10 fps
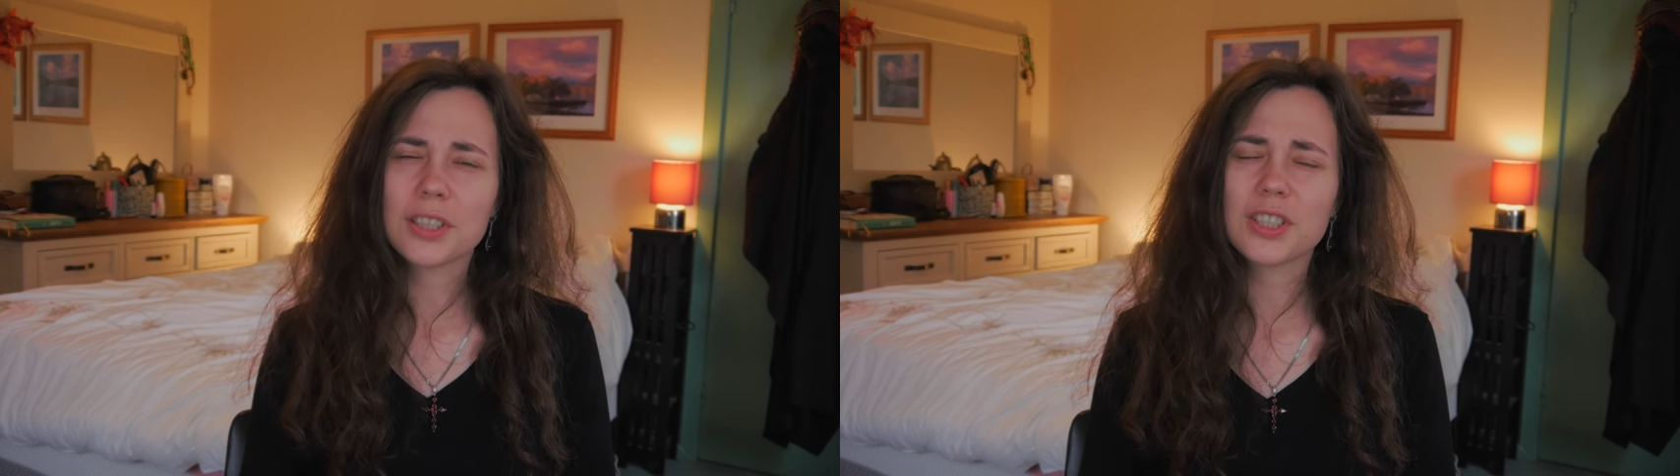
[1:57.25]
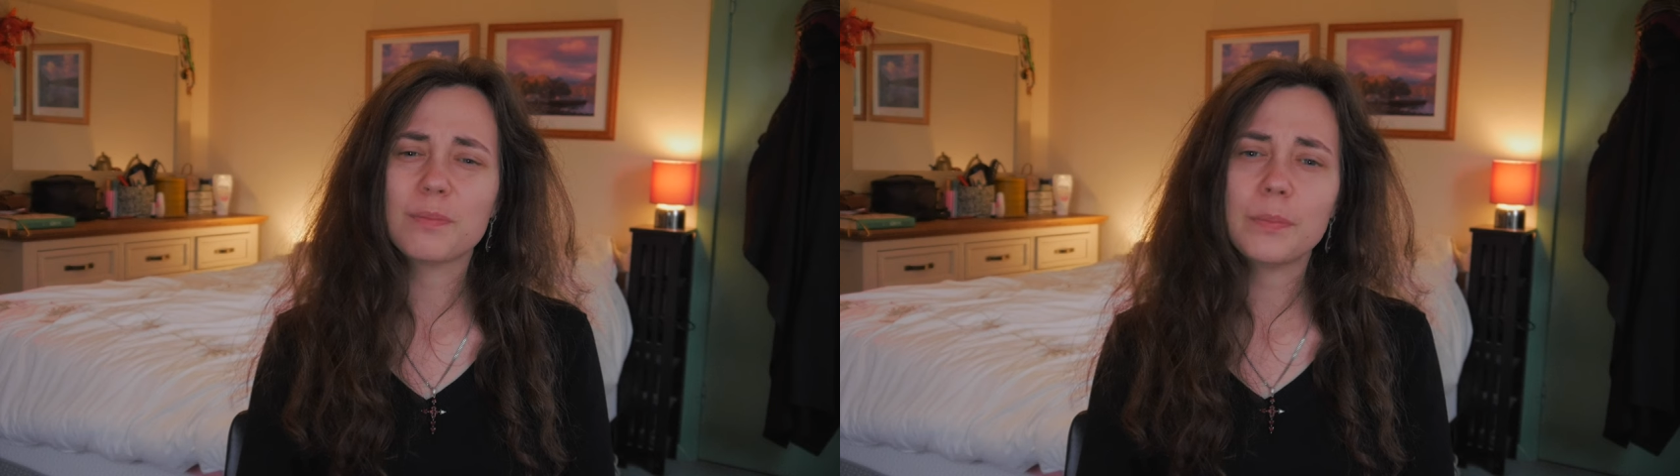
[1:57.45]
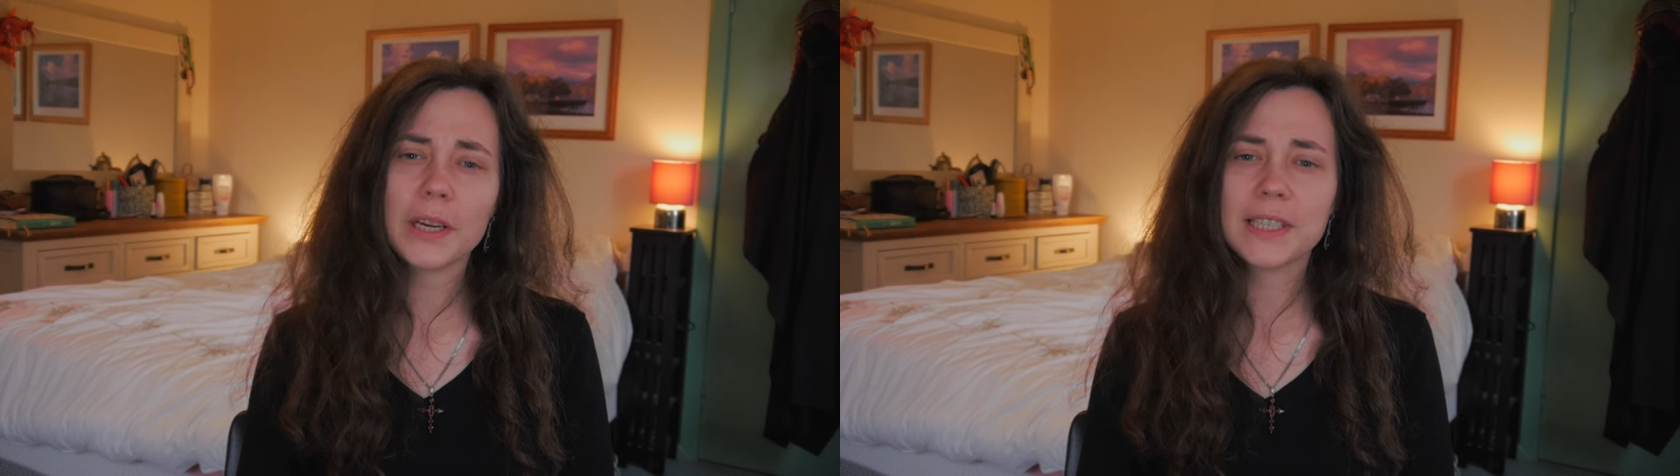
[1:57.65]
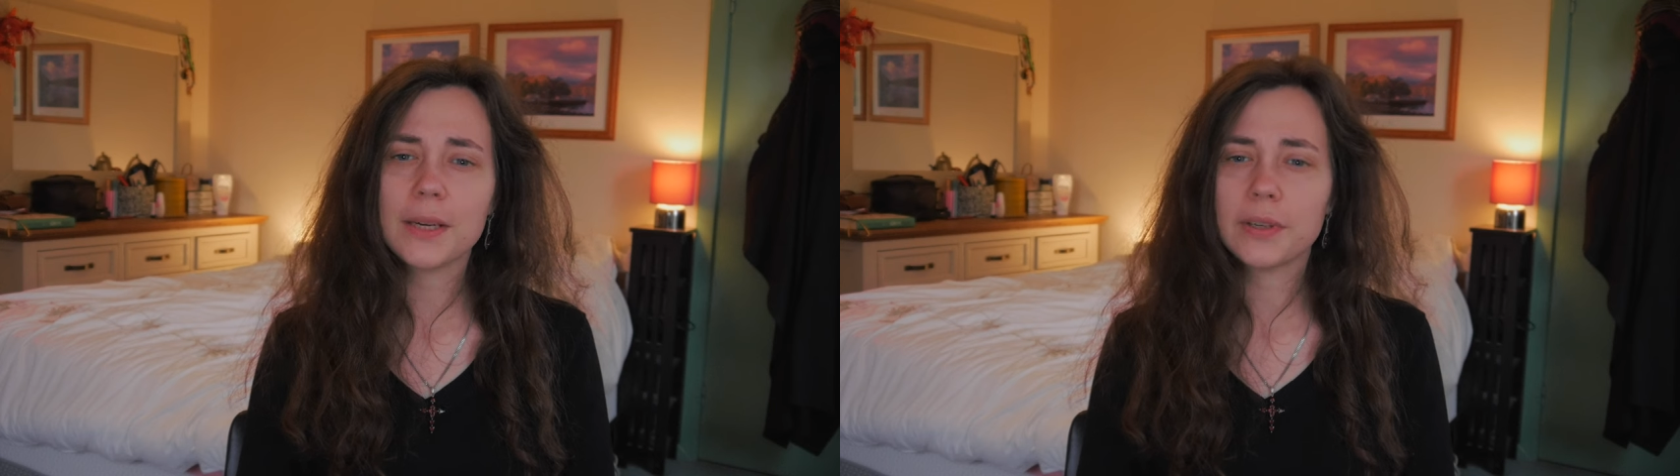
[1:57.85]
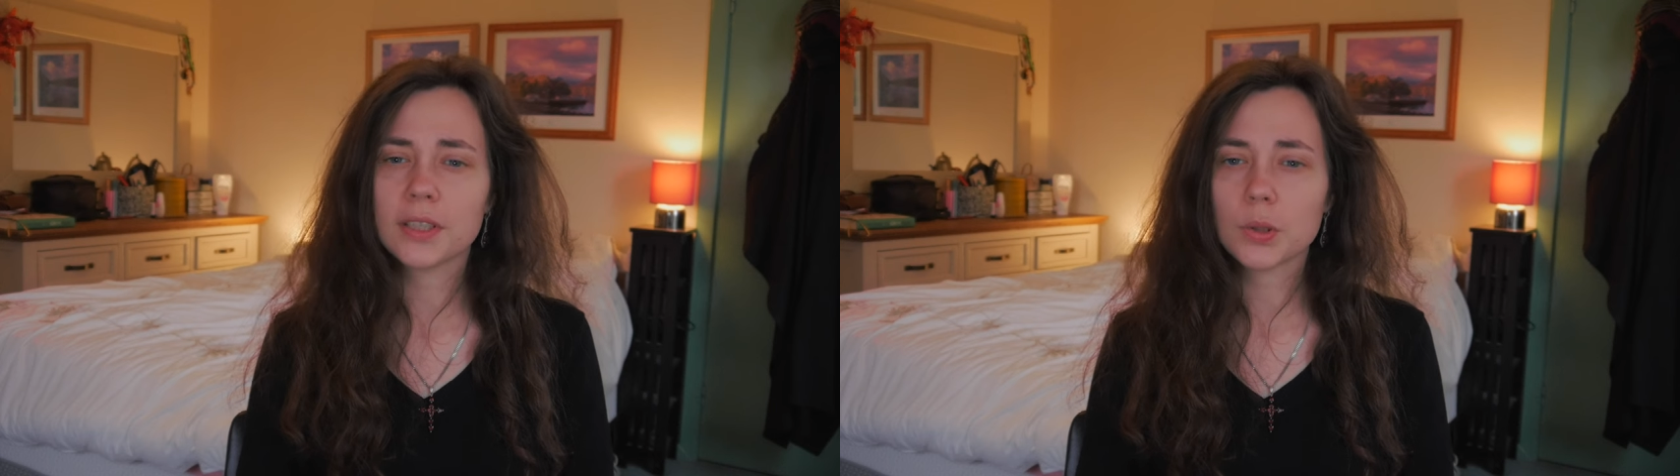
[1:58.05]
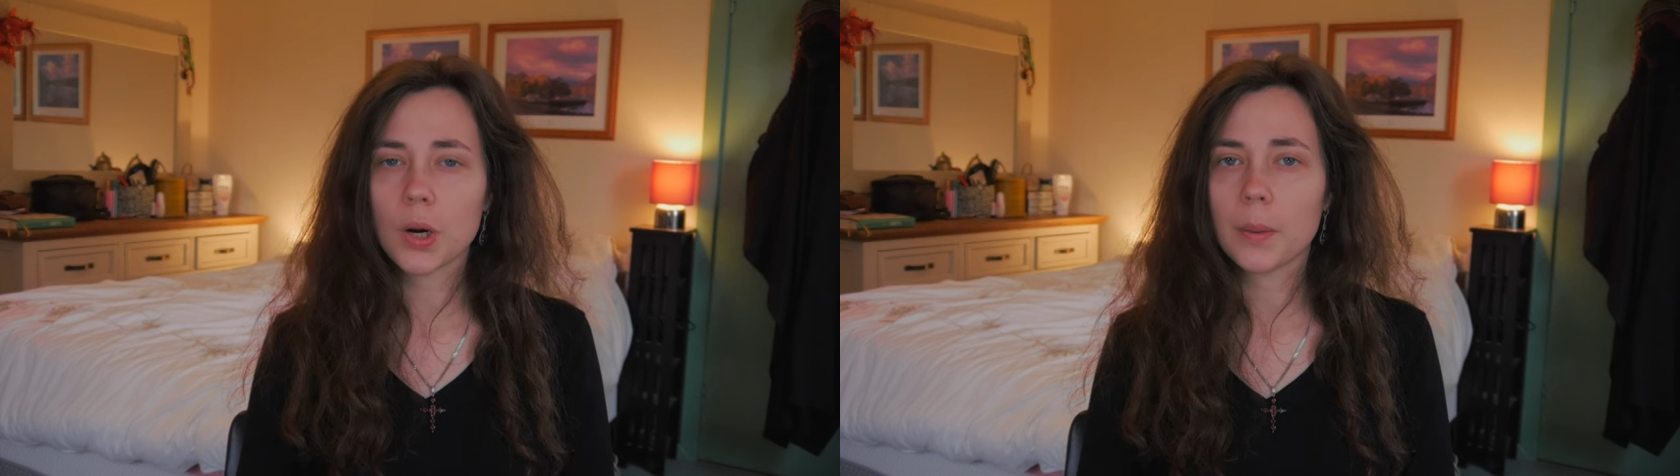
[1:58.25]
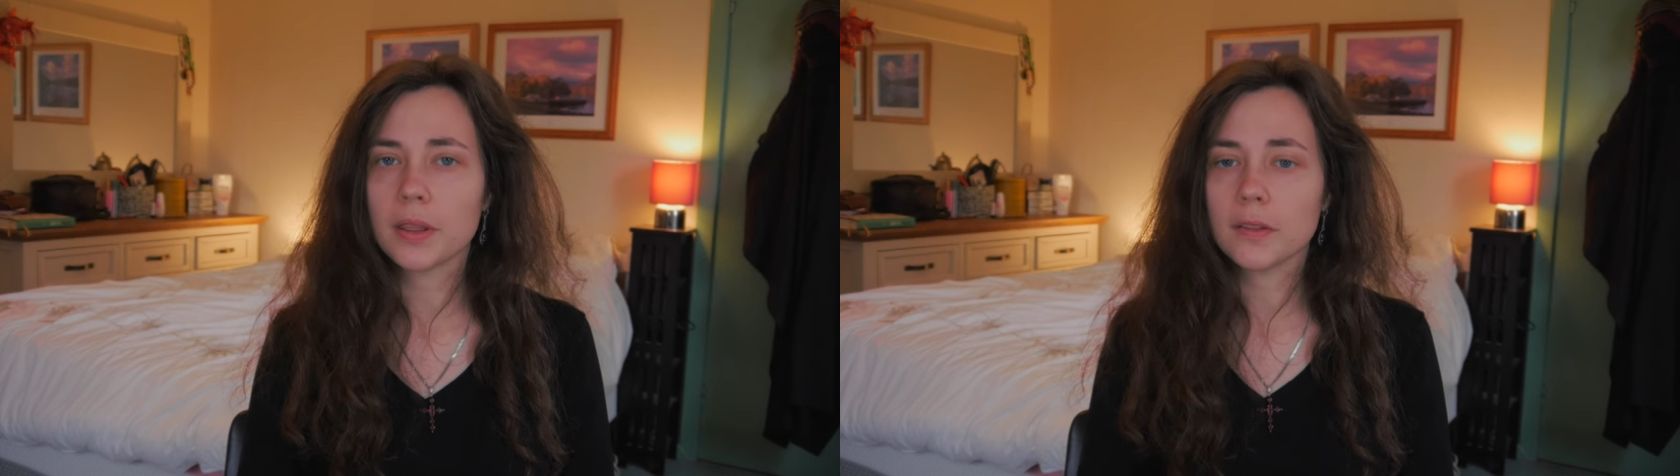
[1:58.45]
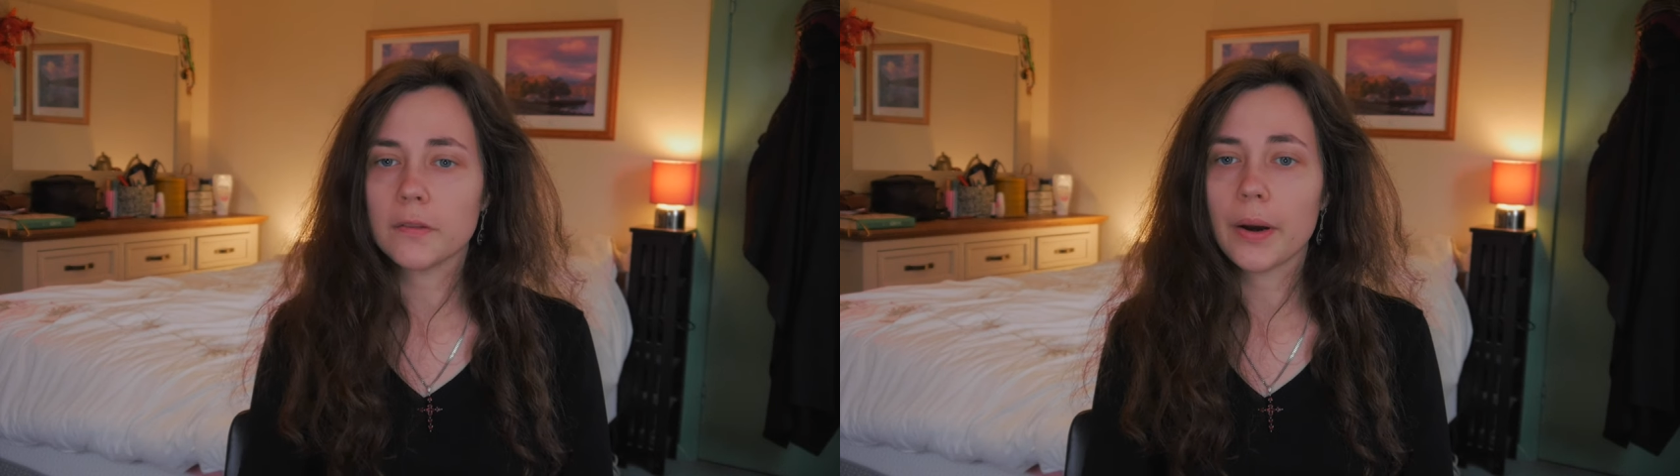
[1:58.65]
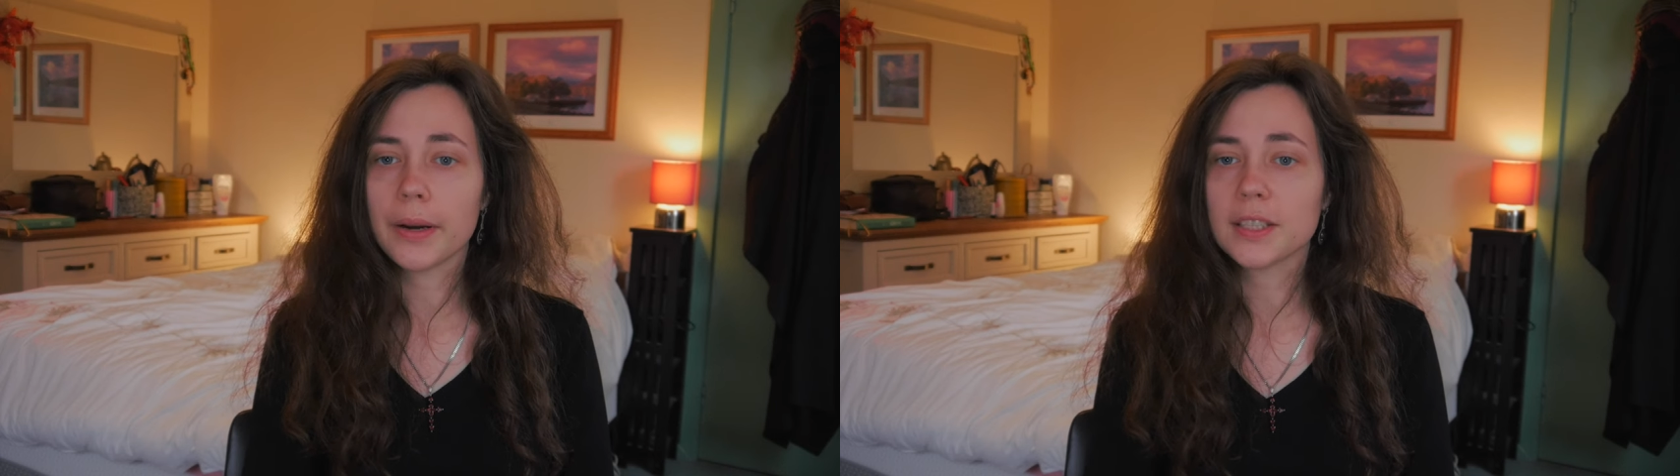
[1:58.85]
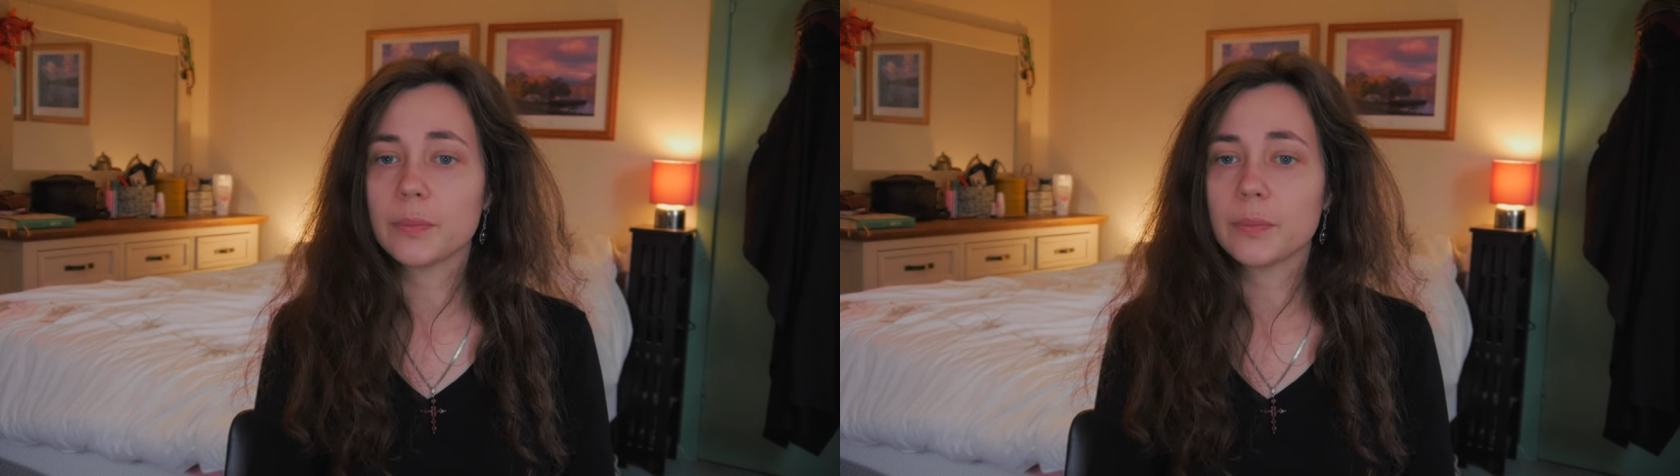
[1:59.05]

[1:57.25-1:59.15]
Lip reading: especially when describing the various